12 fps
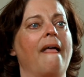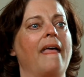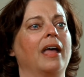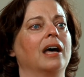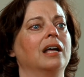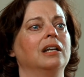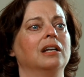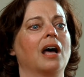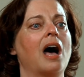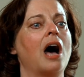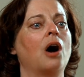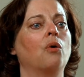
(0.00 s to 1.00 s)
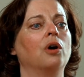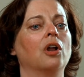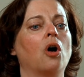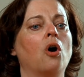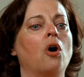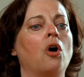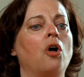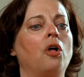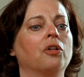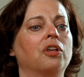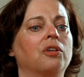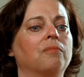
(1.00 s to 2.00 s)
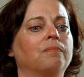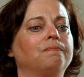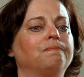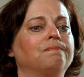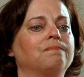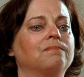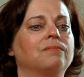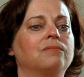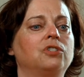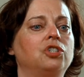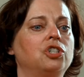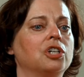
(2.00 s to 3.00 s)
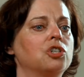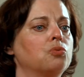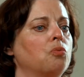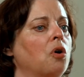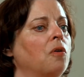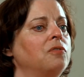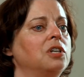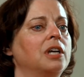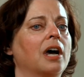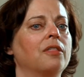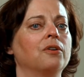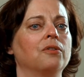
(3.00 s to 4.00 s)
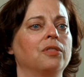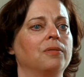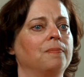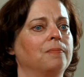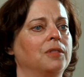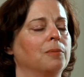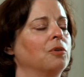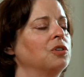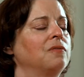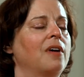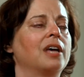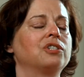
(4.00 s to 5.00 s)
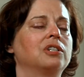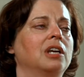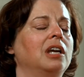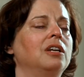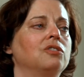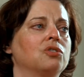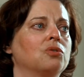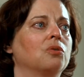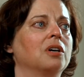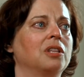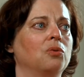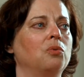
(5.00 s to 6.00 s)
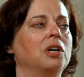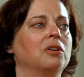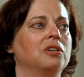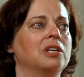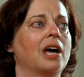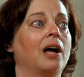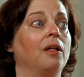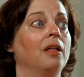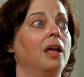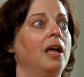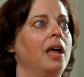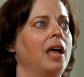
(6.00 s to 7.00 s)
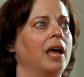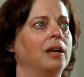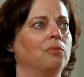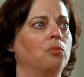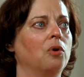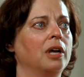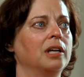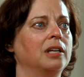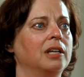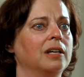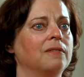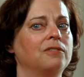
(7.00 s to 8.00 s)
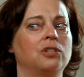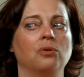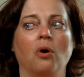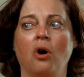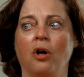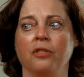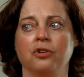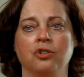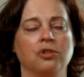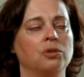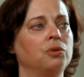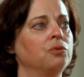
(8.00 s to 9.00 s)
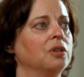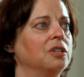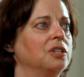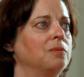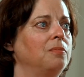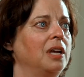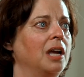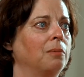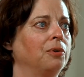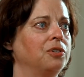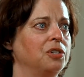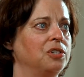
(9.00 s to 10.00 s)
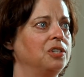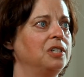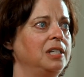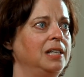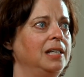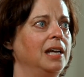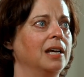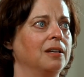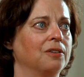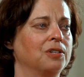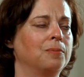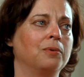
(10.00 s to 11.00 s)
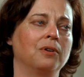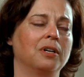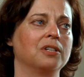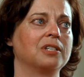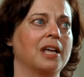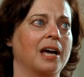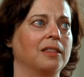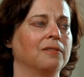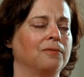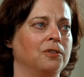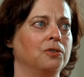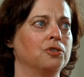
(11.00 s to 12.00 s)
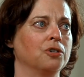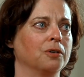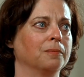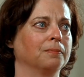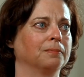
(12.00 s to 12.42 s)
and how it all just wove together, the most fascinating story that we could tell. And what a gift to all the children to be able to see and experience that in the future.